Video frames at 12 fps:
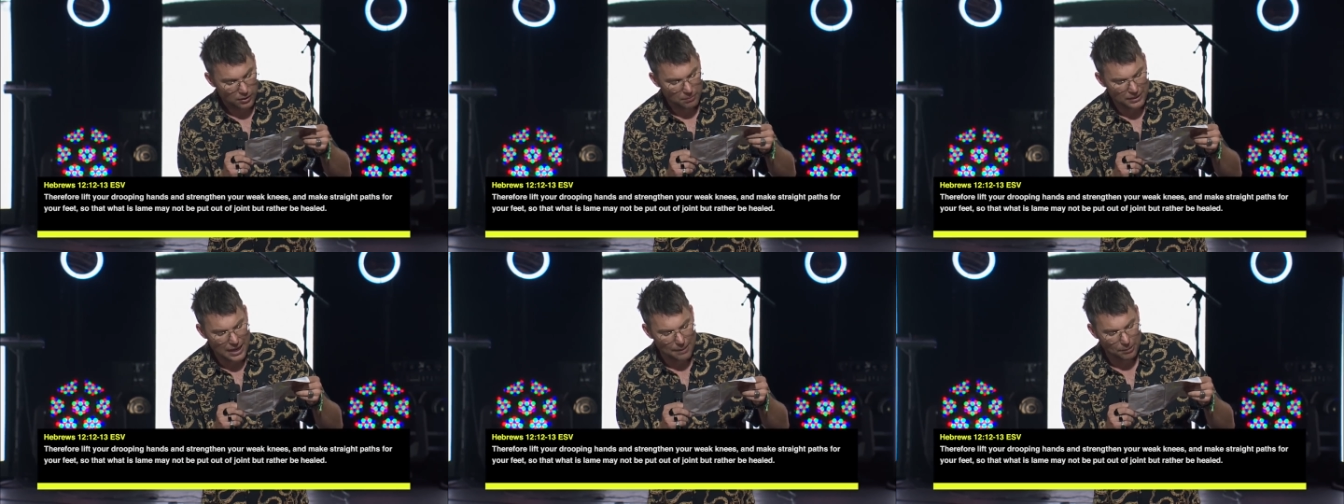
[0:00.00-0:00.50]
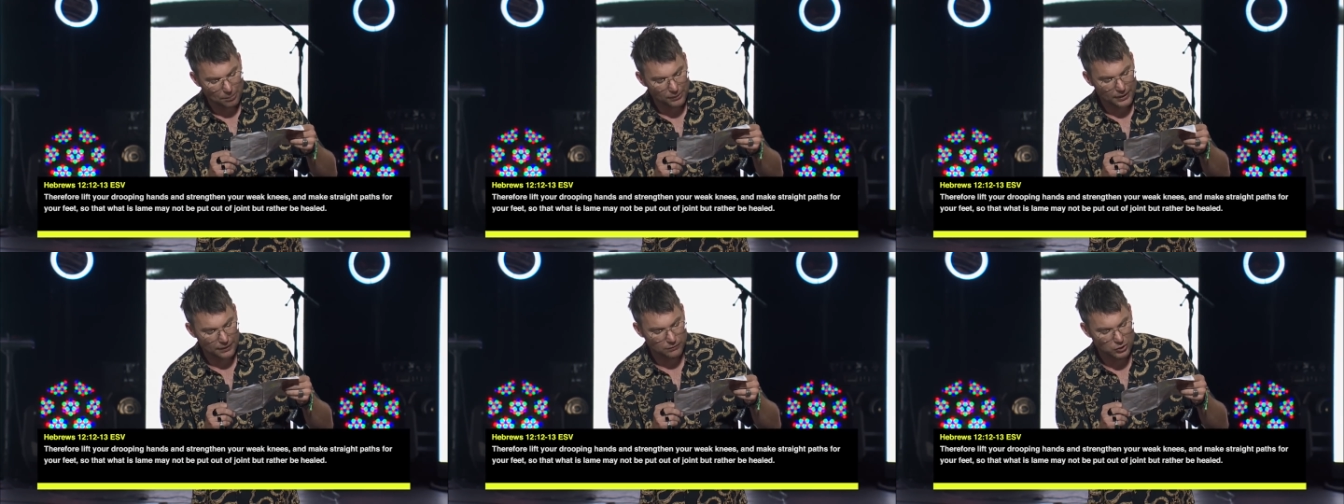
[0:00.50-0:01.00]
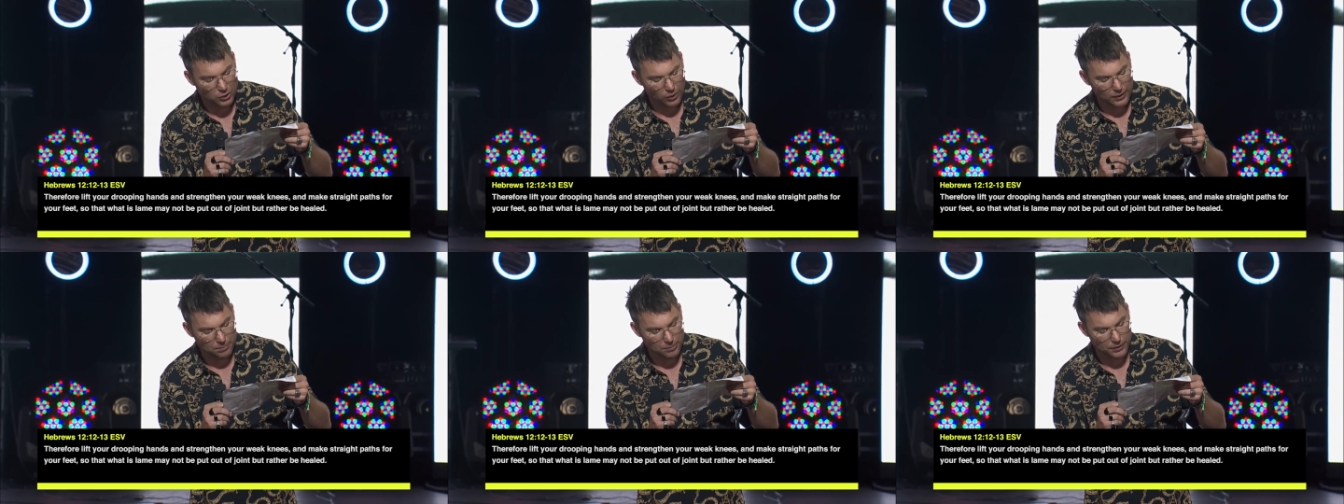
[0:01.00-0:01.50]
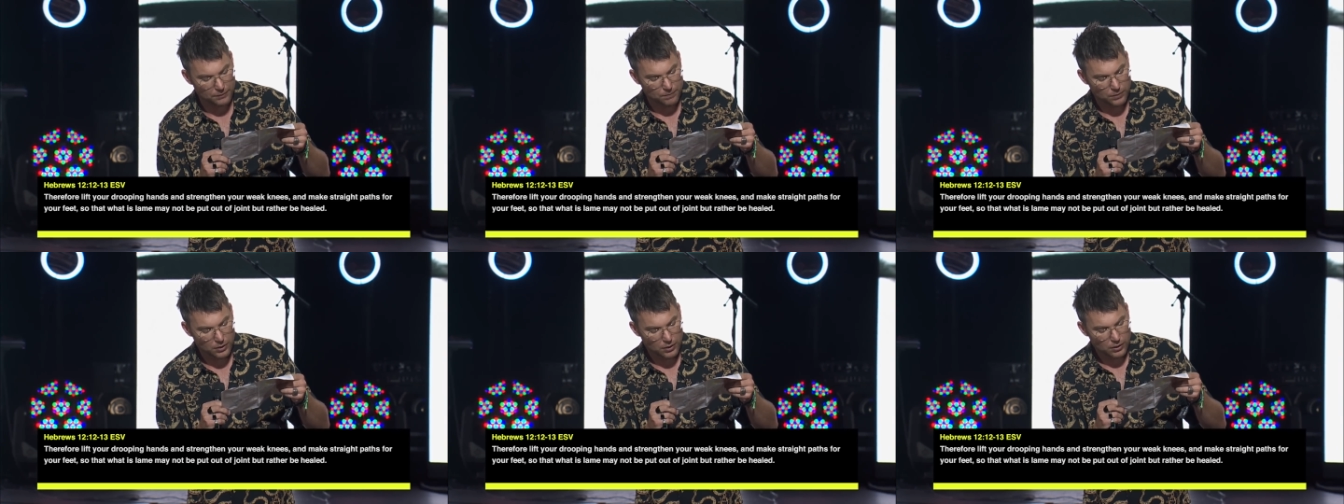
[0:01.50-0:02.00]
may not be put out of joint, but
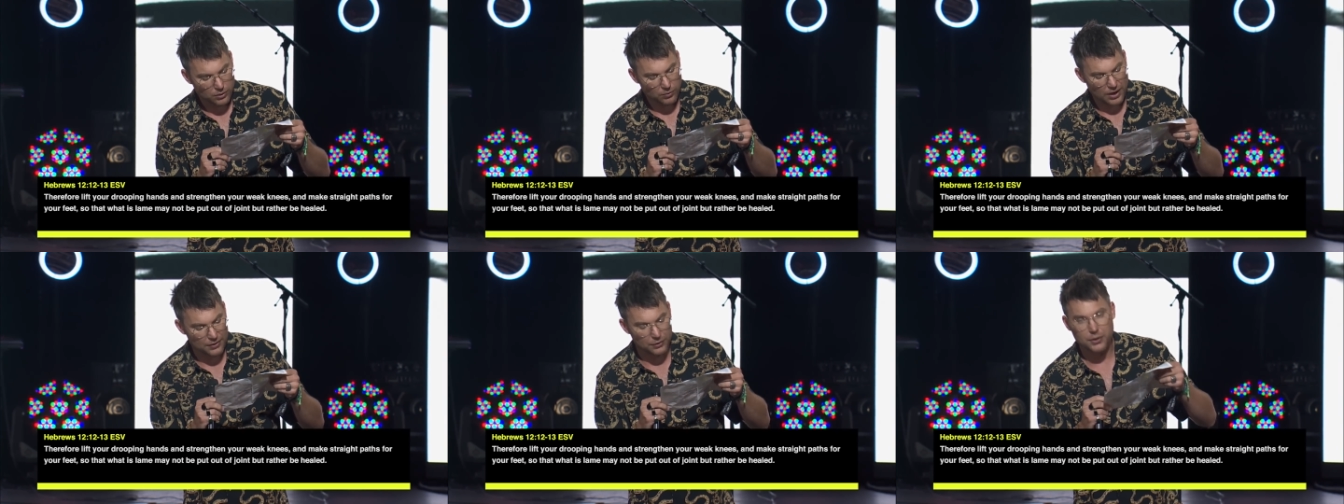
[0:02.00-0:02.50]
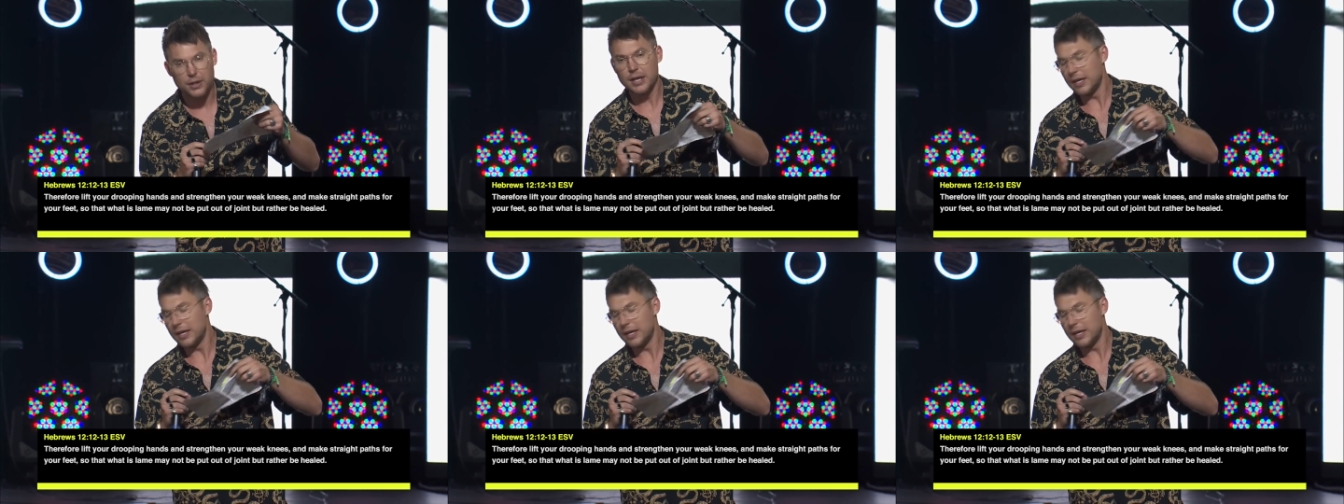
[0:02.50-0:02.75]
rather